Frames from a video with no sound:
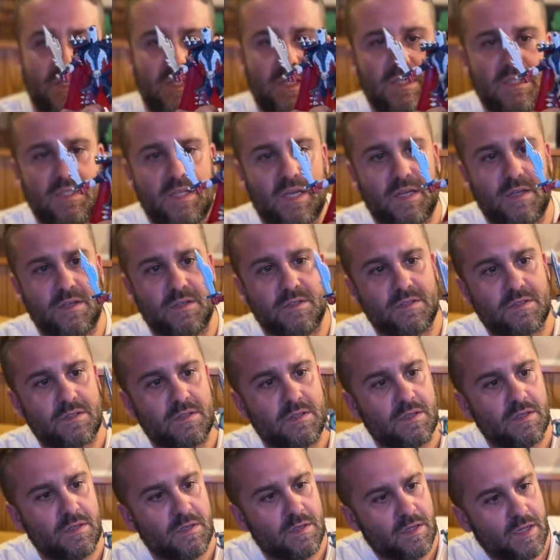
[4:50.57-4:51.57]
details.
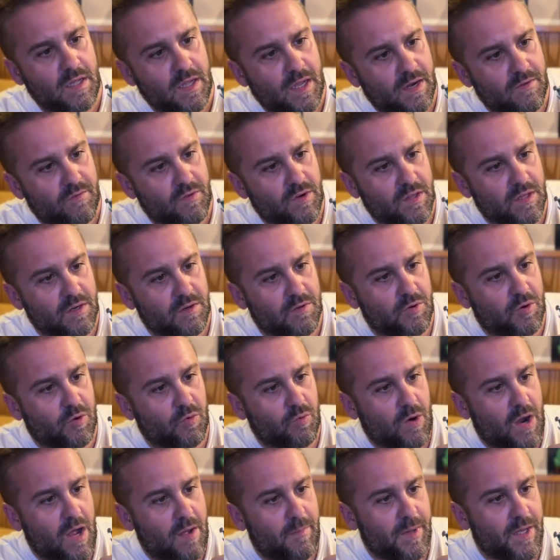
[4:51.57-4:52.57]
Every little
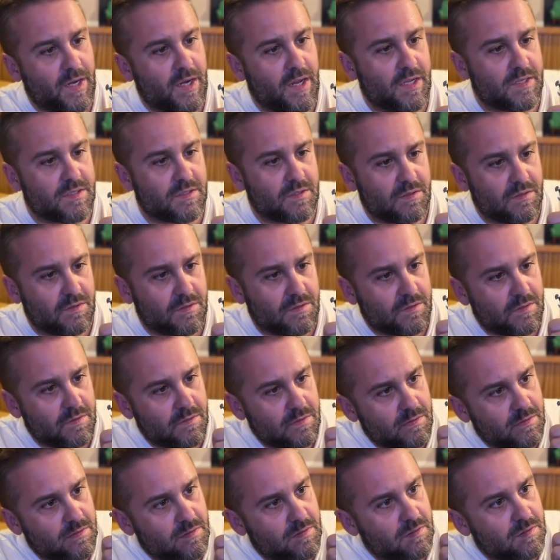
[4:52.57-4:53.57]
grommet has a little
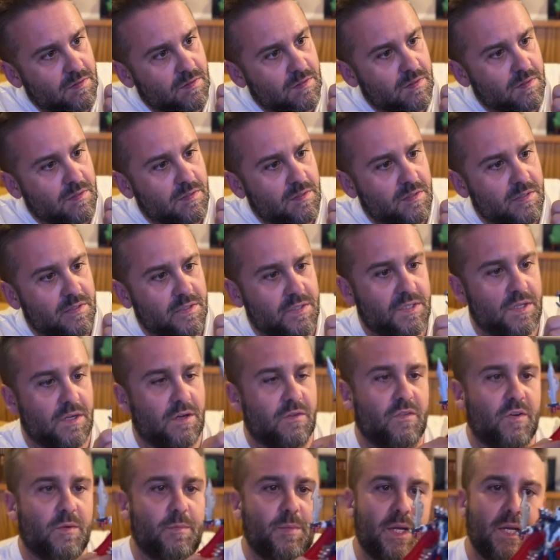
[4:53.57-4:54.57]

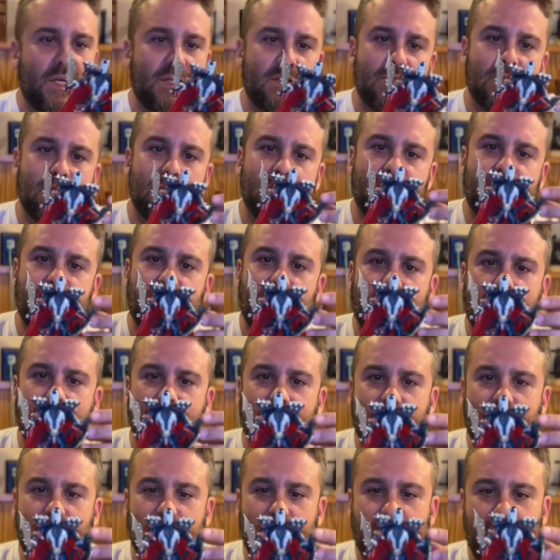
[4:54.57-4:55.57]
silver piece. Very,
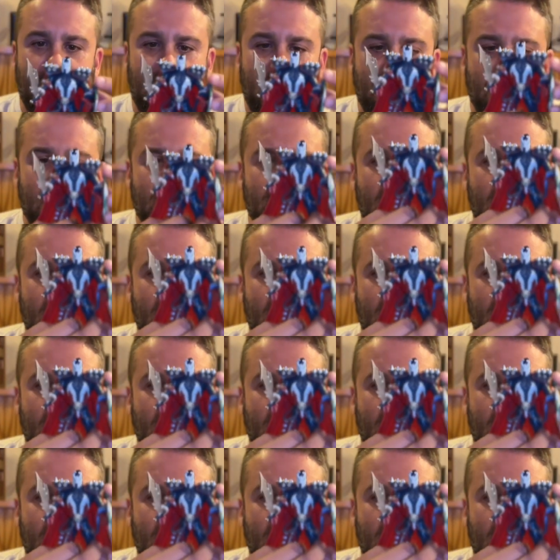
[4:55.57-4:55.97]
very neat.